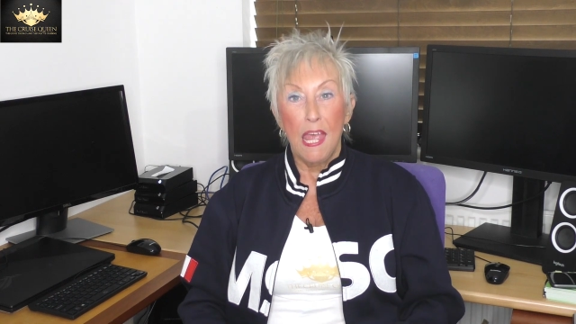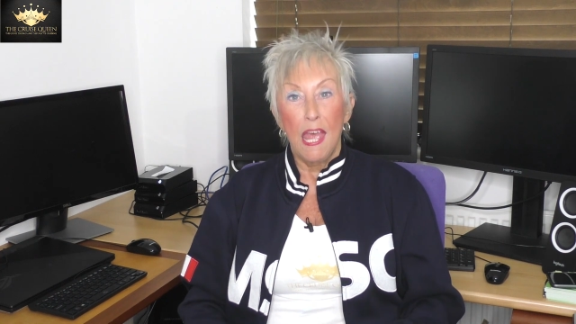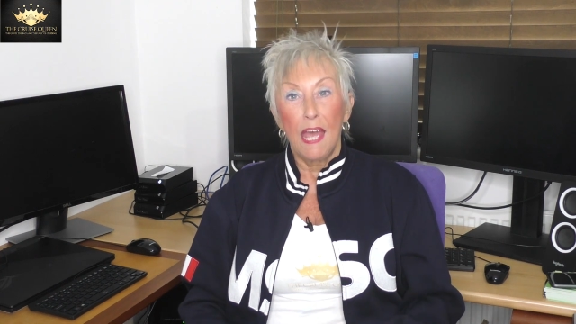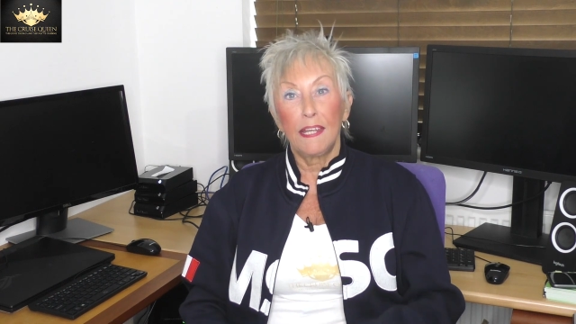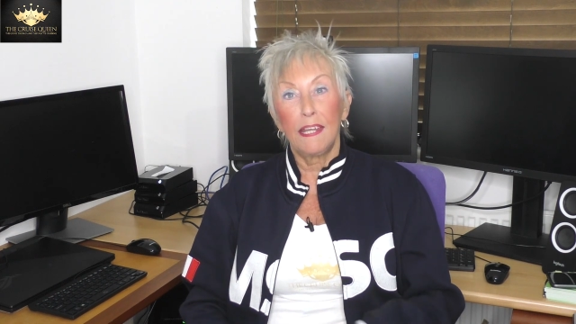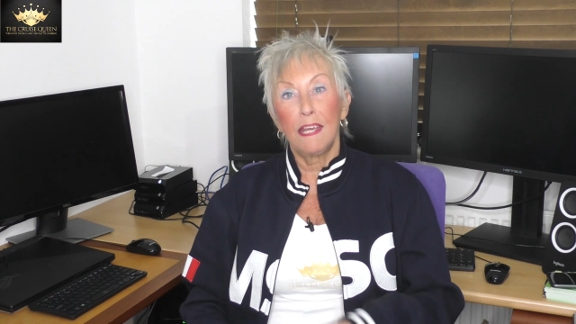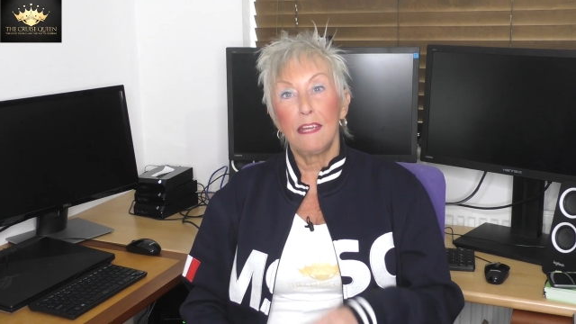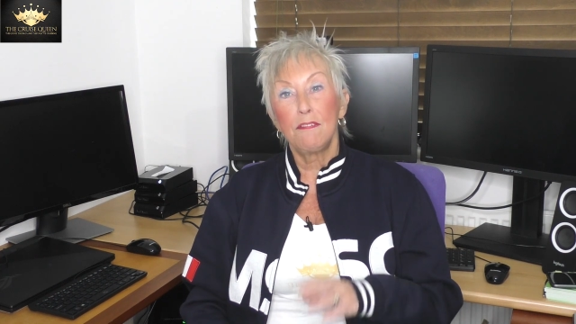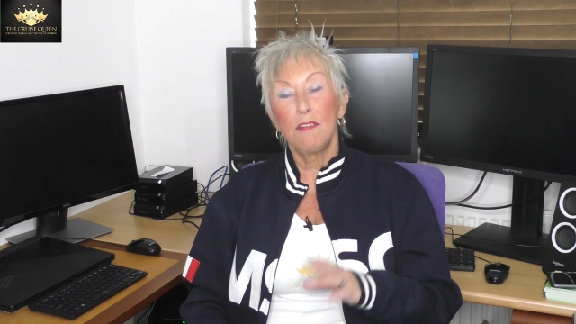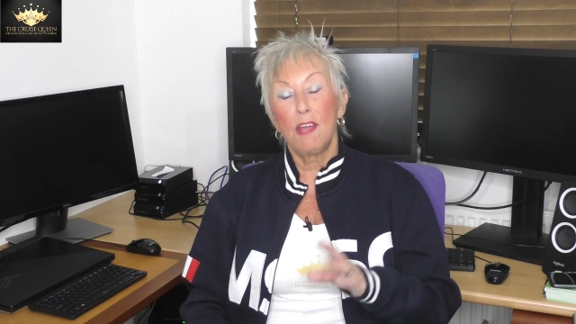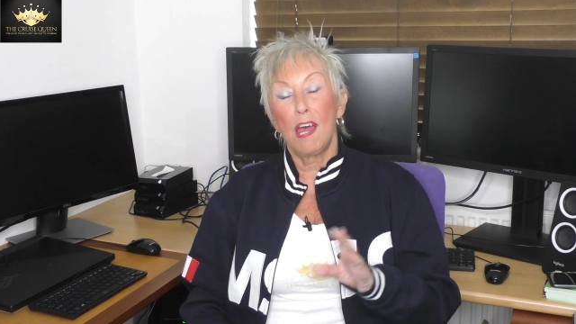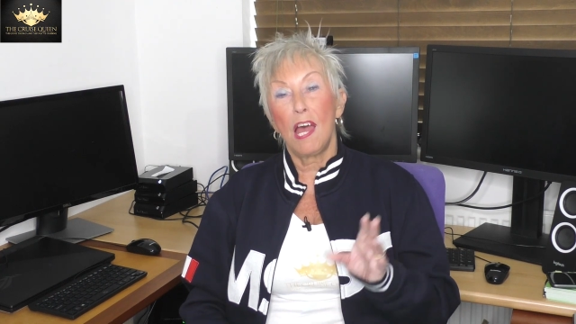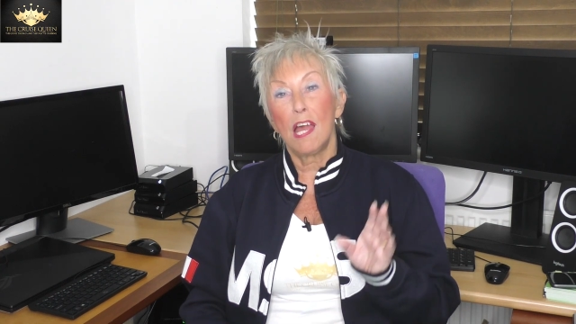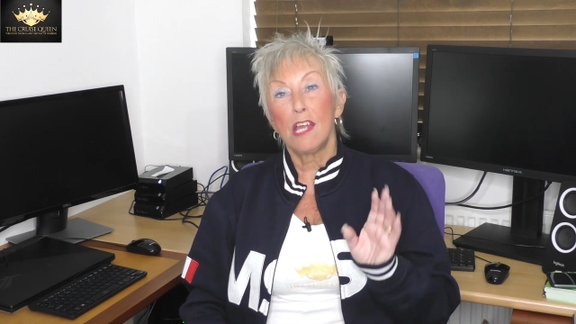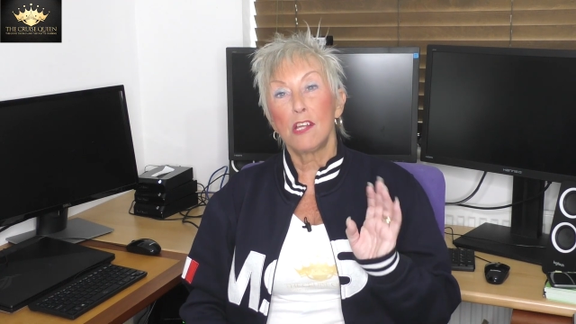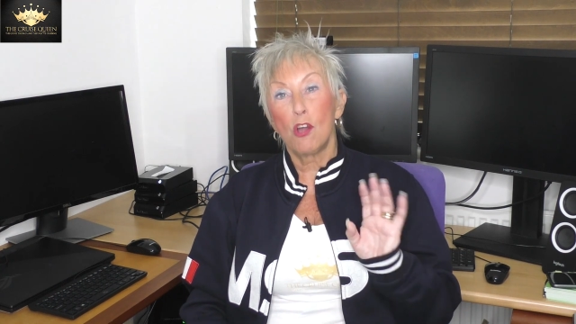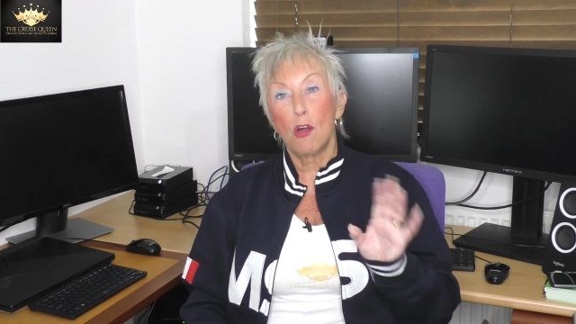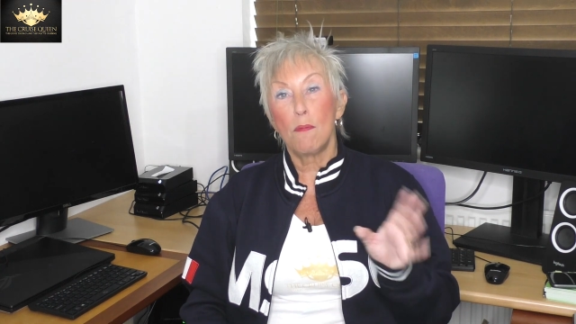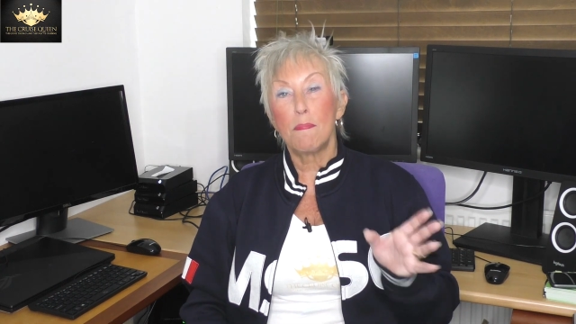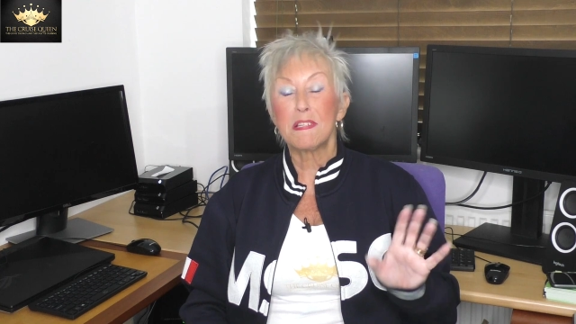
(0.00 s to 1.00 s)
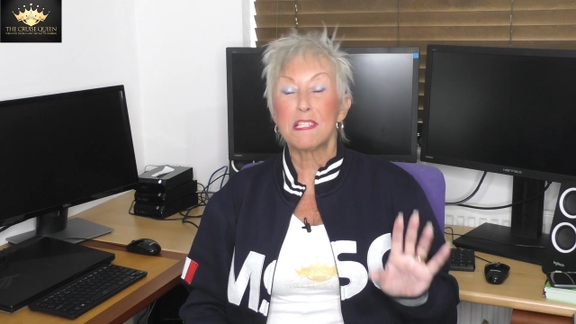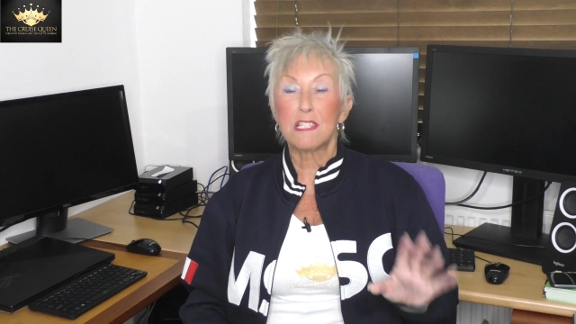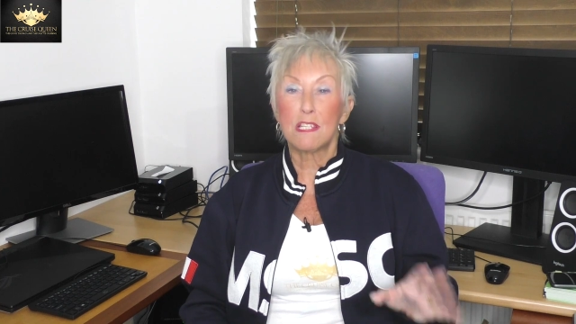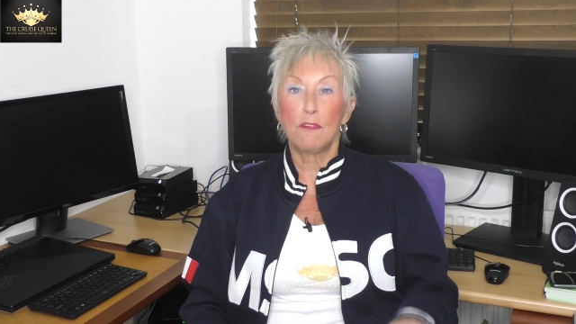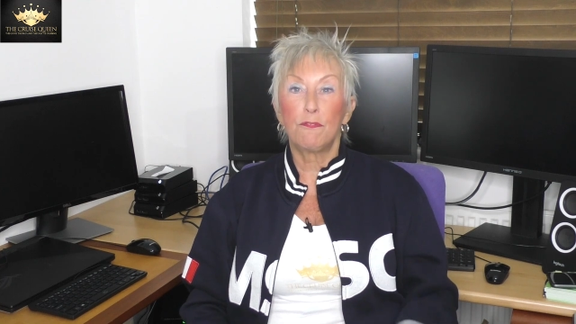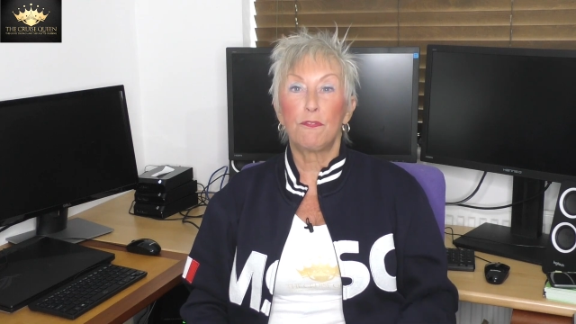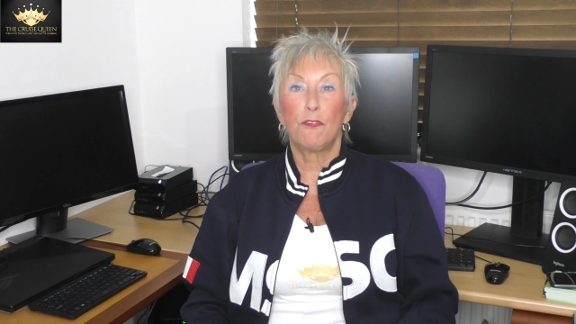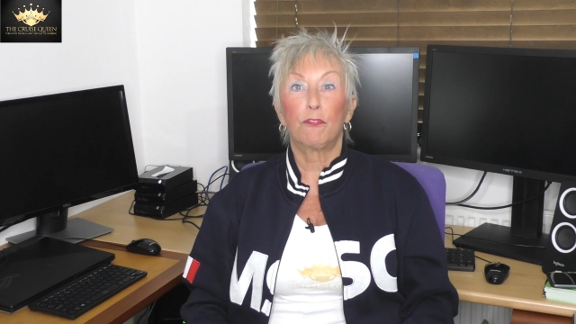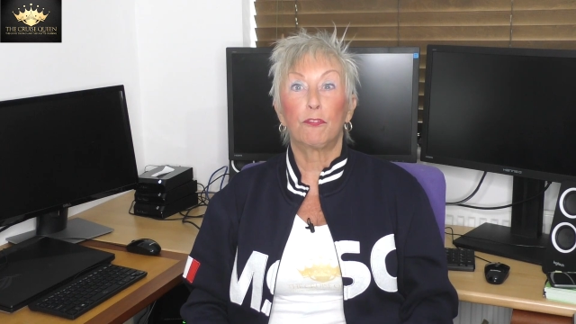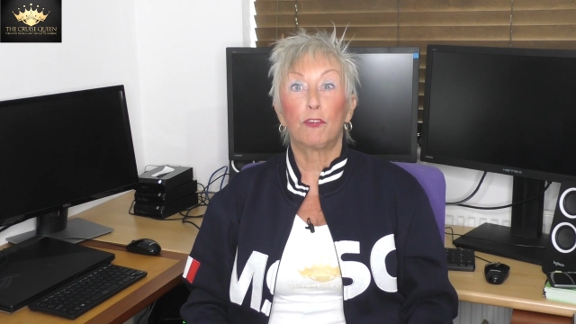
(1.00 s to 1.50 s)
and I got myself a